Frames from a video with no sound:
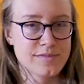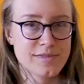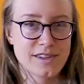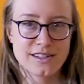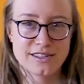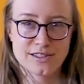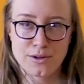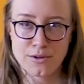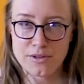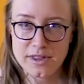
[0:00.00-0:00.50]

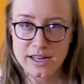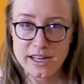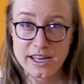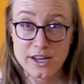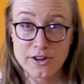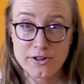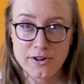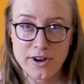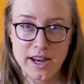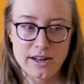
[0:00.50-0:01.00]
So thinking
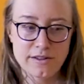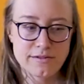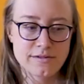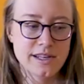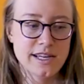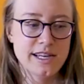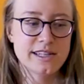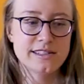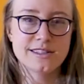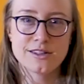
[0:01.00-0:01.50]
creatively
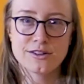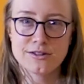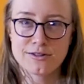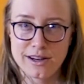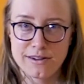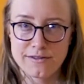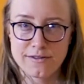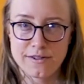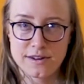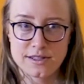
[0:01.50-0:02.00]
is a
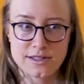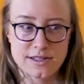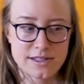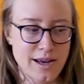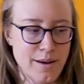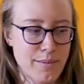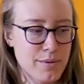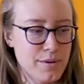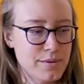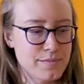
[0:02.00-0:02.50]
great first
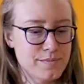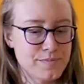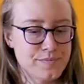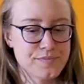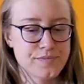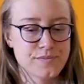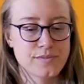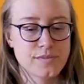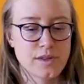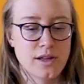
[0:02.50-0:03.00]
step.
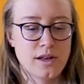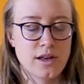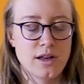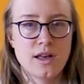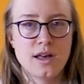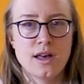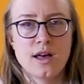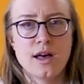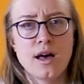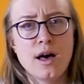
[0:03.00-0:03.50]

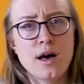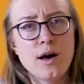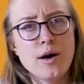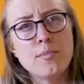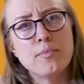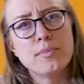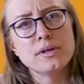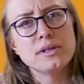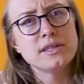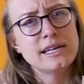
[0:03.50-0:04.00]

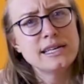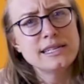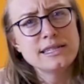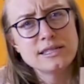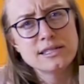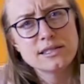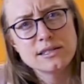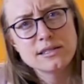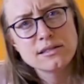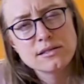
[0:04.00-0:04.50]
But
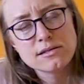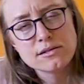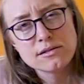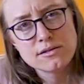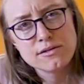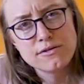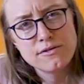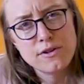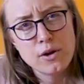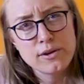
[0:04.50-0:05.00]
let's
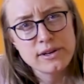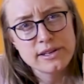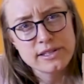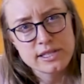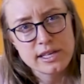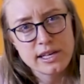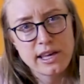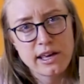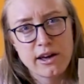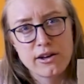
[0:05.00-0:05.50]
focus
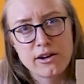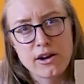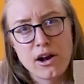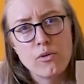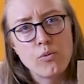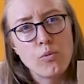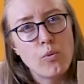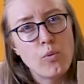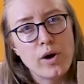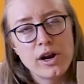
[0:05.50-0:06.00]
again
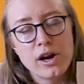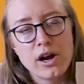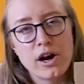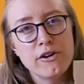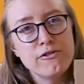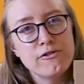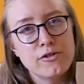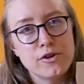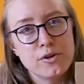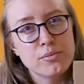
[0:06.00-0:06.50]
on what a
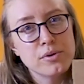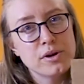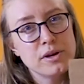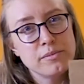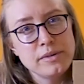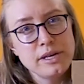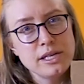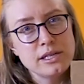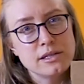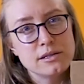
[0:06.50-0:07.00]
footprint
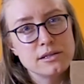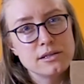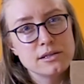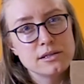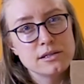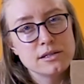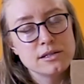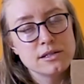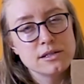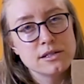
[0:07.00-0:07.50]
means.
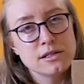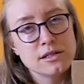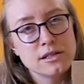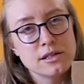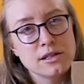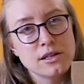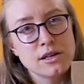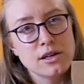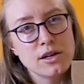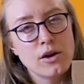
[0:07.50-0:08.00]

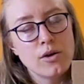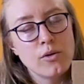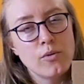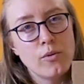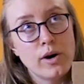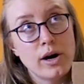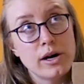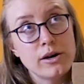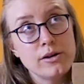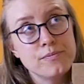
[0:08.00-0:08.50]

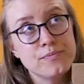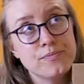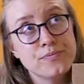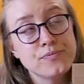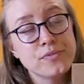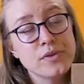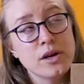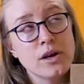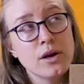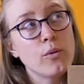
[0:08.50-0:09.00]
Well,
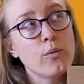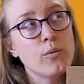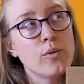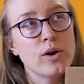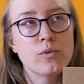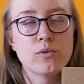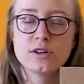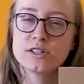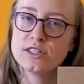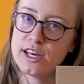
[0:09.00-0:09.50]
when
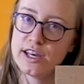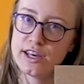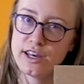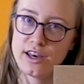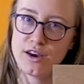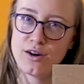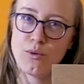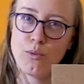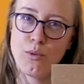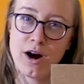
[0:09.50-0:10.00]
we're
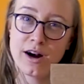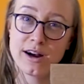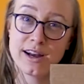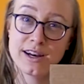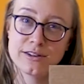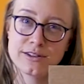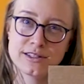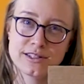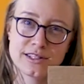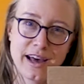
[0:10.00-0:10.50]
taking a walk
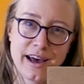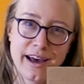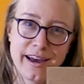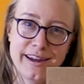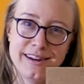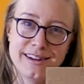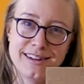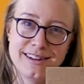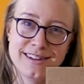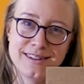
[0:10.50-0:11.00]
outside,